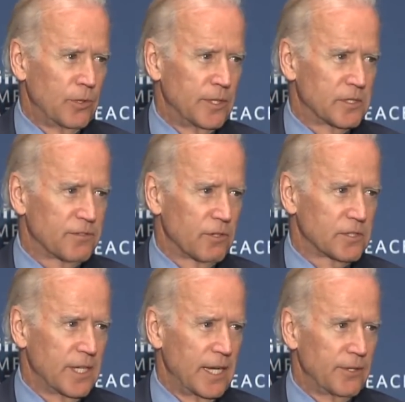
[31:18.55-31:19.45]
witness
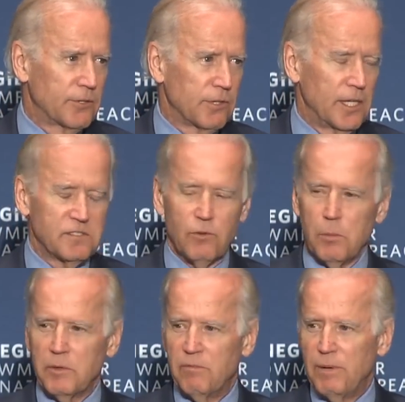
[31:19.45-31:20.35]
firsthand the
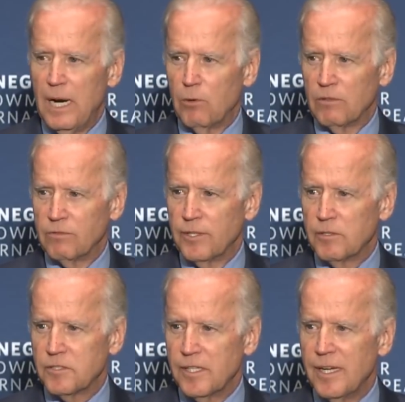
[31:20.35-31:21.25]
transformative power of
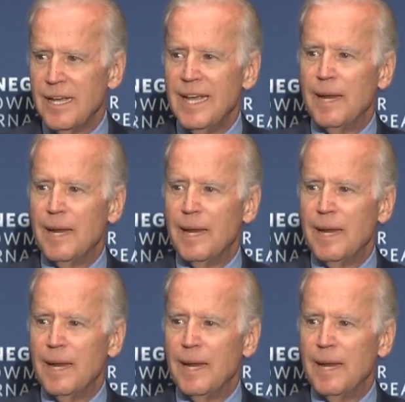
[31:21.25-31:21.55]
literacy